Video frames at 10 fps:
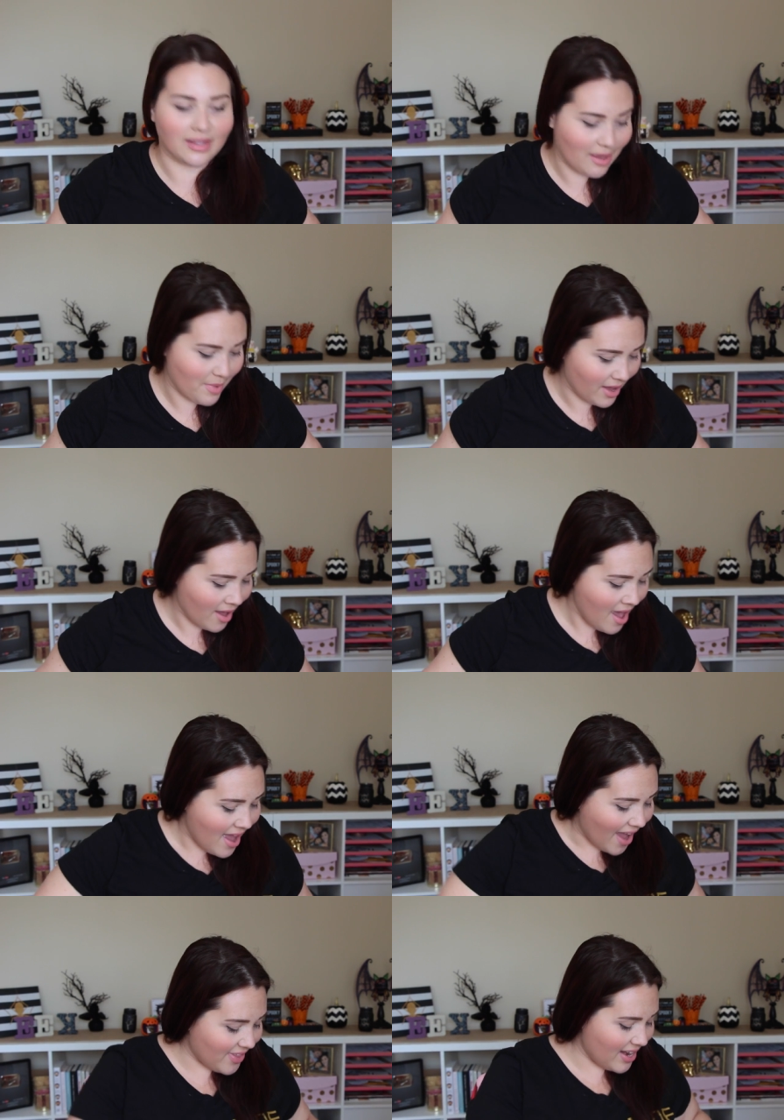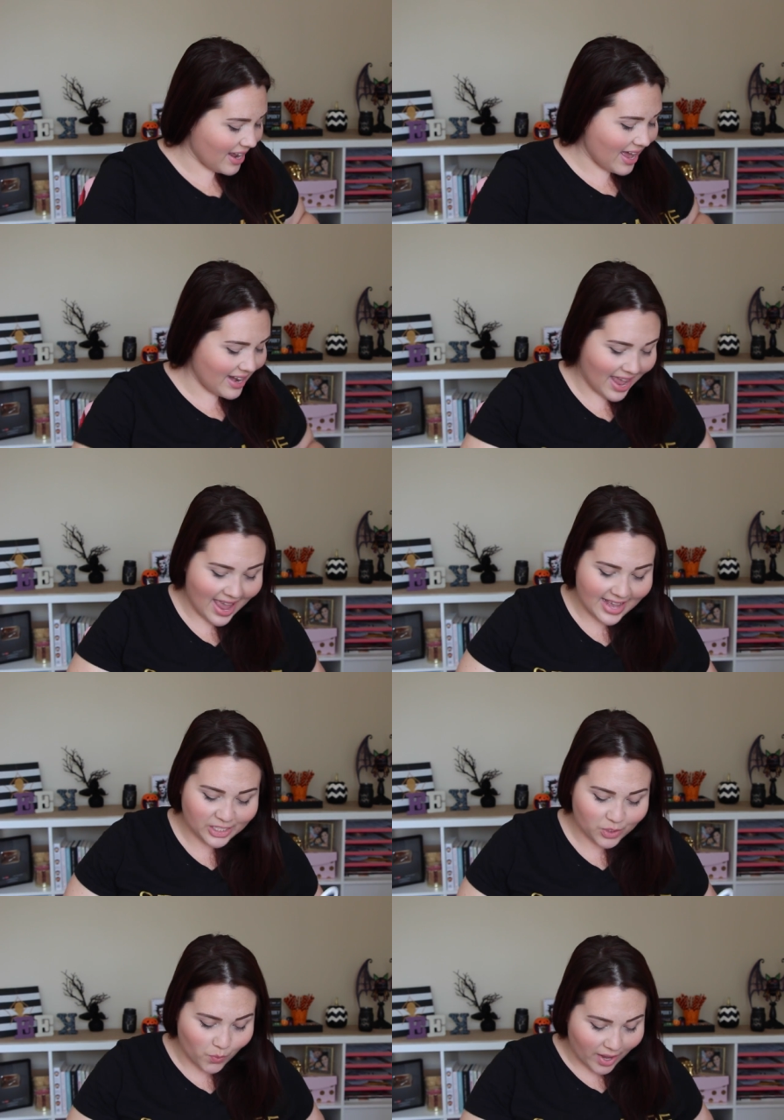like that bag. And then I got
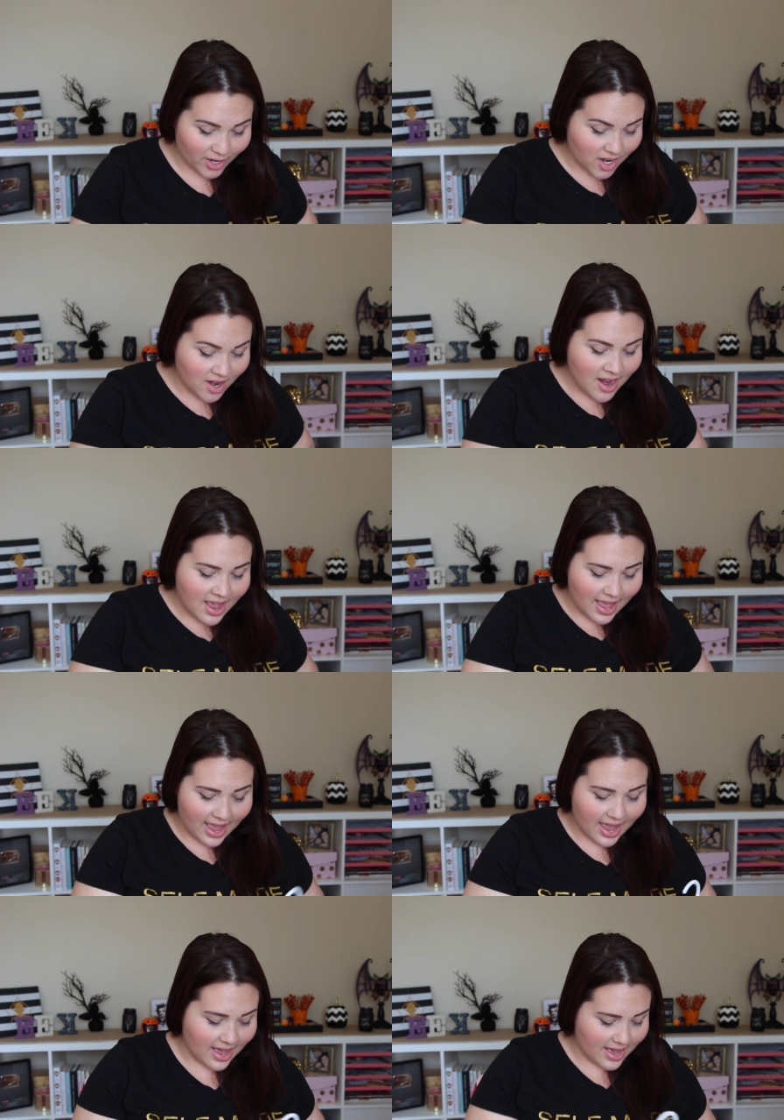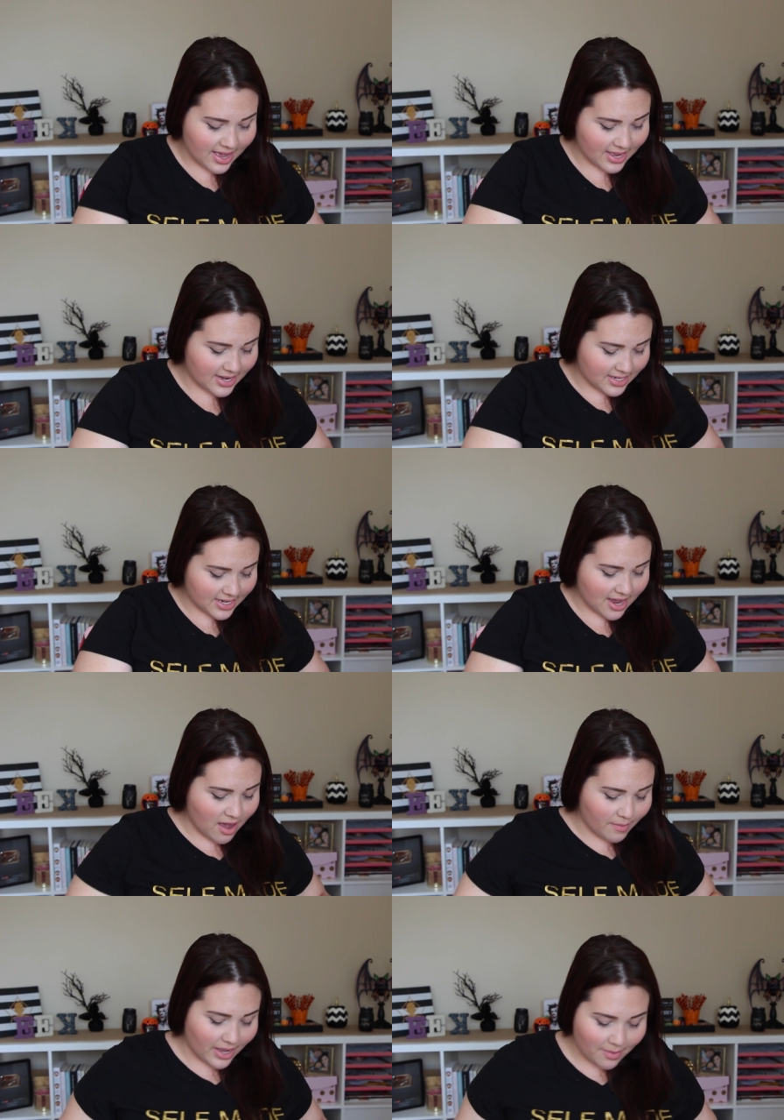a sweater, And
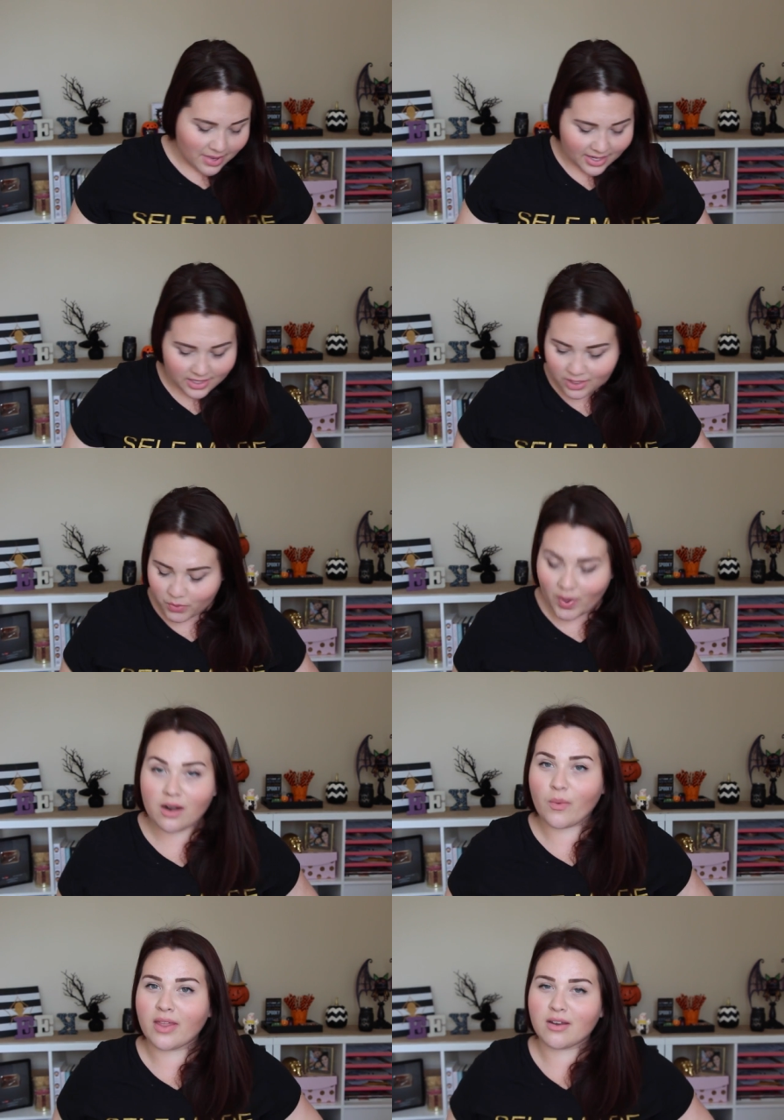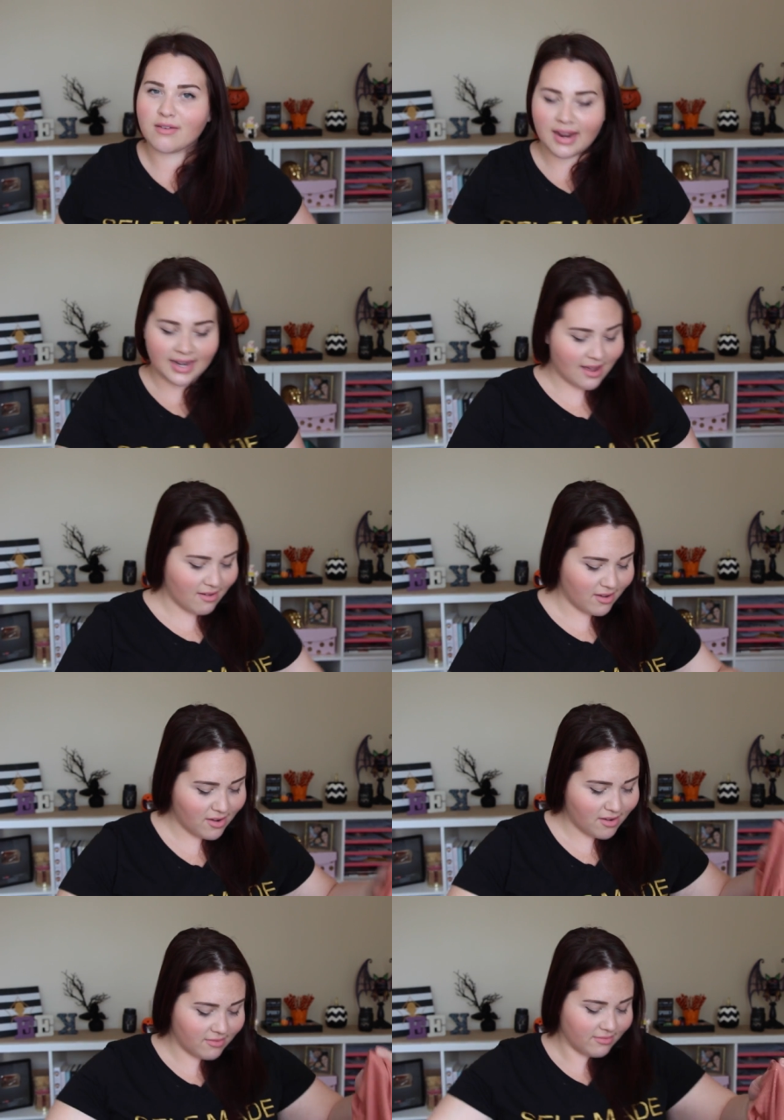I mean, it's sweater weather right now, you
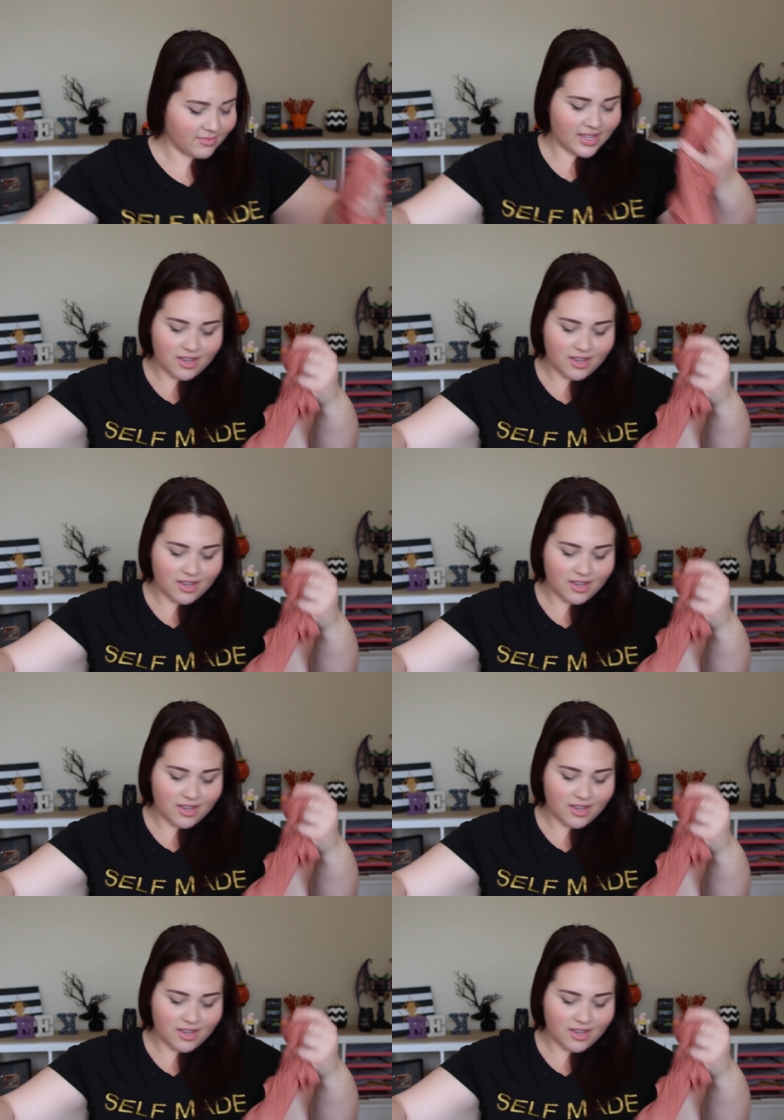know